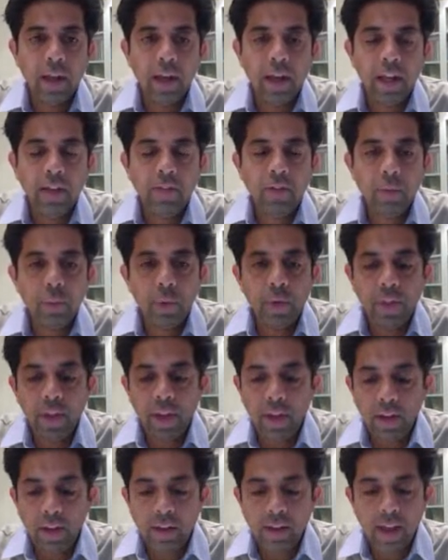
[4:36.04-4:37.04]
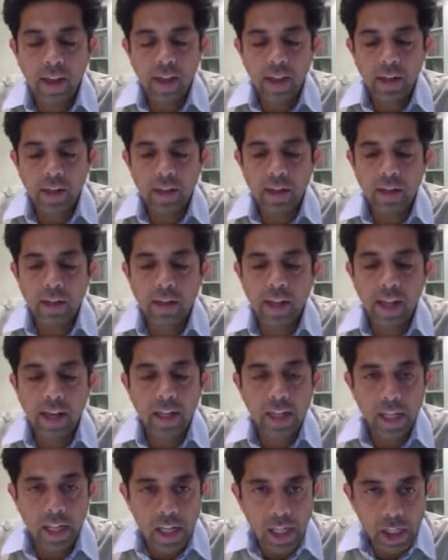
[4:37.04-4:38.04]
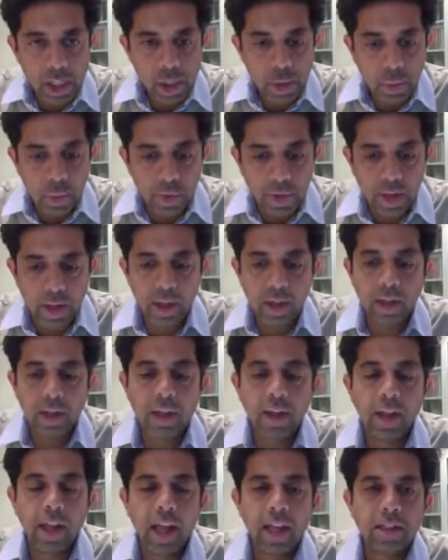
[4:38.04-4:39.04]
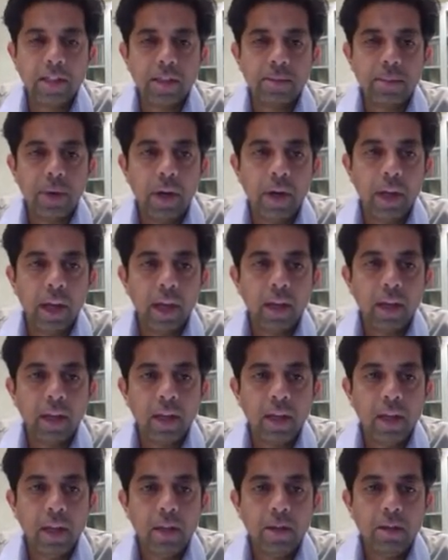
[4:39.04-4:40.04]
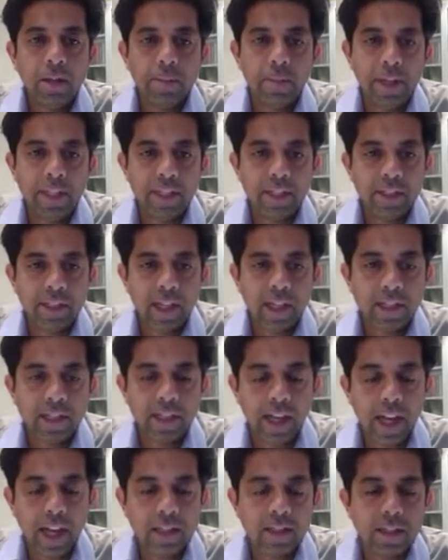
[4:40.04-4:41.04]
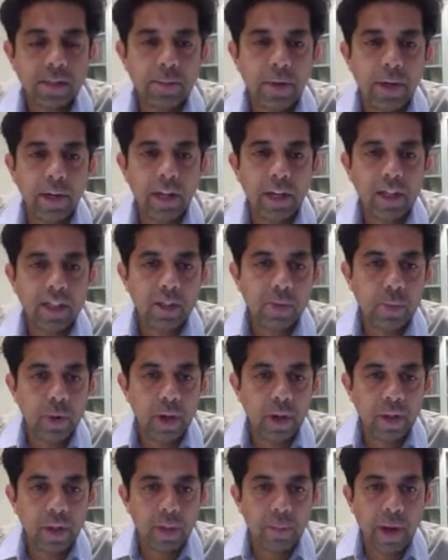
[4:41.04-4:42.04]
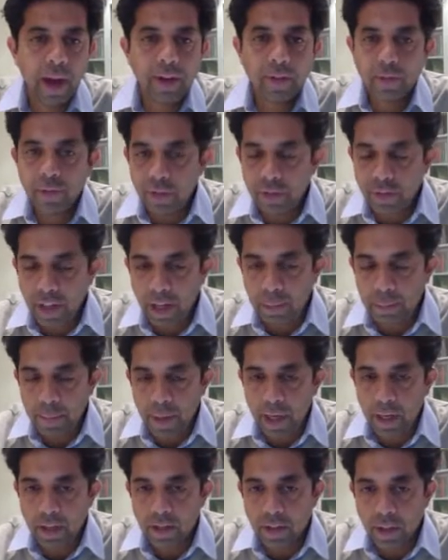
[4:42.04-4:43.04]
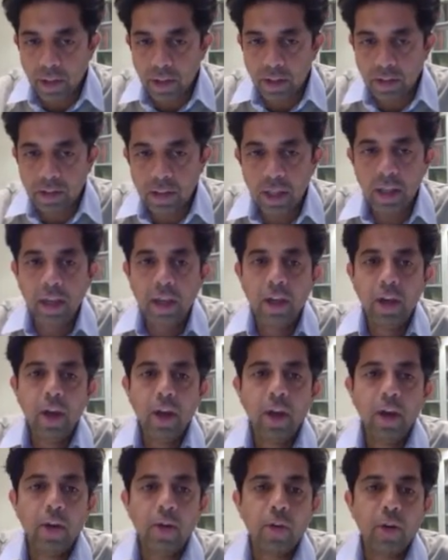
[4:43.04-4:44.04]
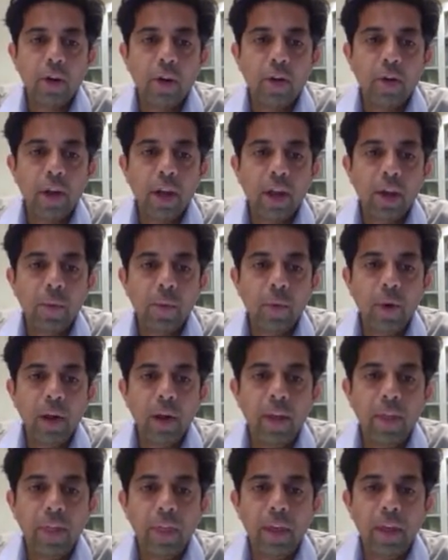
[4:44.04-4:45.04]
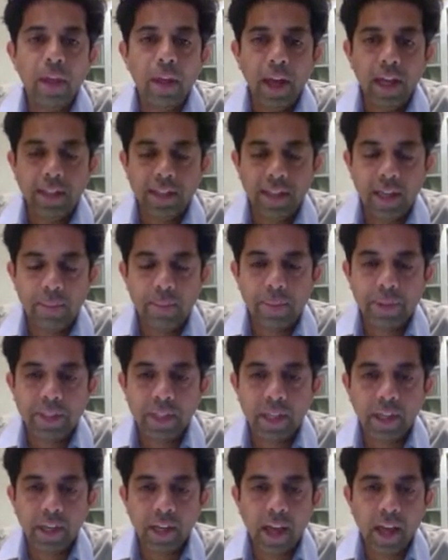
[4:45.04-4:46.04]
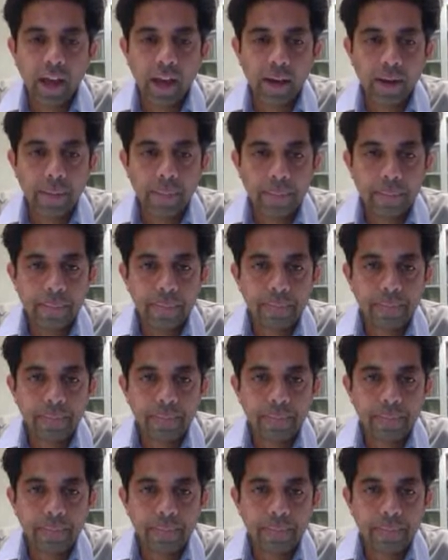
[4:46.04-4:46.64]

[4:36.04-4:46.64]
And even within that, that niche within the cancer market, the metastatic cancer market is worth about $15 billion and growing with a 10% CAGR.